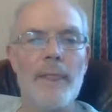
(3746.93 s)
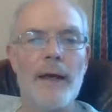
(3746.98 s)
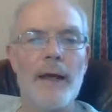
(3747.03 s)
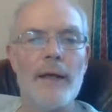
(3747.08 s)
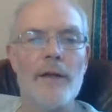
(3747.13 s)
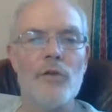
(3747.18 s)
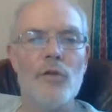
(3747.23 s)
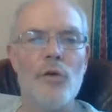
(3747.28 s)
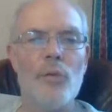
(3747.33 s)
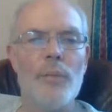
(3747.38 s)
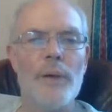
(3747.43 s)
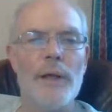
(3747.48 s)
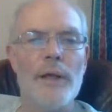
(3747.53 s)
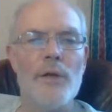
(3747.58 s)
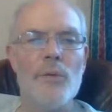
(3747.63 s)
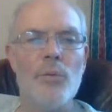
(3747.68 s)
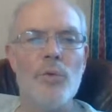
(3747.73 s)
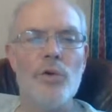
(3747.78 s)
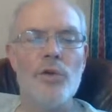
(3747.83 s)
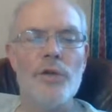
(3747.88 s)
And normally
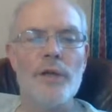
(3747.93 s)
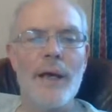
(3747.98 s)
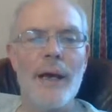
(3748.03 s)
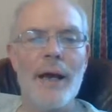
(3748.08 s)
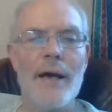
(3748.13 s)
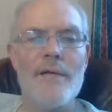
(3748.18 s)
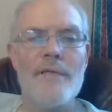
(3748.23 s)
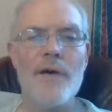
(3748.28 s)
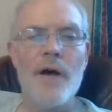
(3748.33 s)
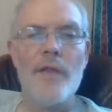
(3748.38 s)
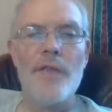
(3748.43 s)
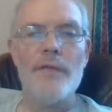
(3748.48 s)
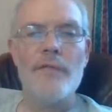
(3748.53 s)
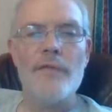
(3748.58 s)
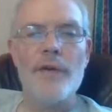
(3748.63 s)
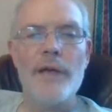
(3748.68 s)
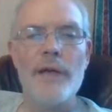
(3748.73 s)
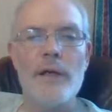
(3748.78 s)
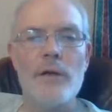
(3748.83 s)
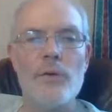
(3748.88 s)
you wouldn't have other
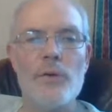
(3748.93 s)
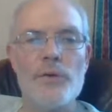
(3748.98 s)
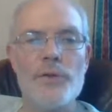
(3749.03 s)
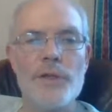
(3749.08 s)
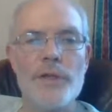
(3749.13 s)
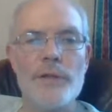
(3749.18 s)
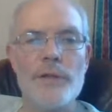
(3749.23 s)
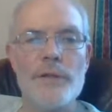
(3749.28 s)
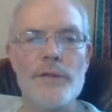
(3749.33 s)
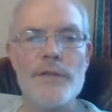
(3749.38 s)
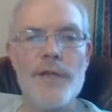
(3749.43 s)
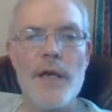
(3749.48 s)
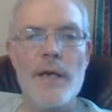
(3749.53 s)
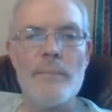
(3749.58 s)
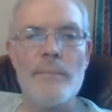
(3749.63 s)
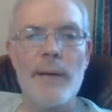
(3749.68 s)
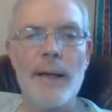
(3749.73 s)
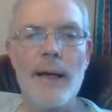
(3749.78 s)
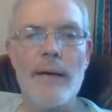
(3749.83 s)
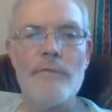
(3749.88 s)
vehicles in the
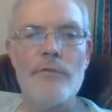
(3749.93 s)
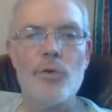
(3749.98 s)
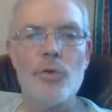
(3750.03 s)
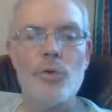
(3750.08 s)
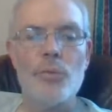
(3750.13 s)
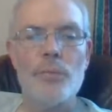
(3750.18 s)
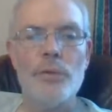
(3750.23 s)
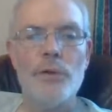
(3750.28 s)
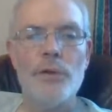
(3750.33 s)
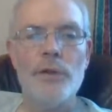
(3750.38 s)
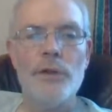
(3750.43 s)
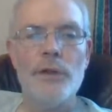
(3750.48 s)
same platform.